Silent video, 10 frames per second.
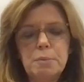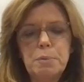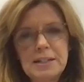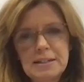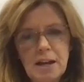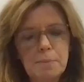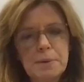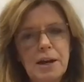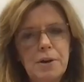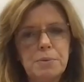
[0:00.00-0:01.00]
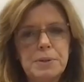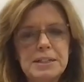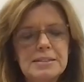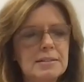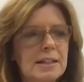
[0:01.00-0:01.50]
they did a point in time
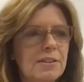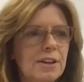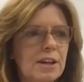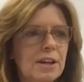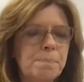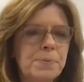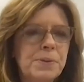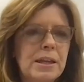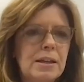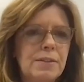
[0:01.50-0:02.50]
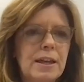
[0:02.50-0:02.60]
count recently that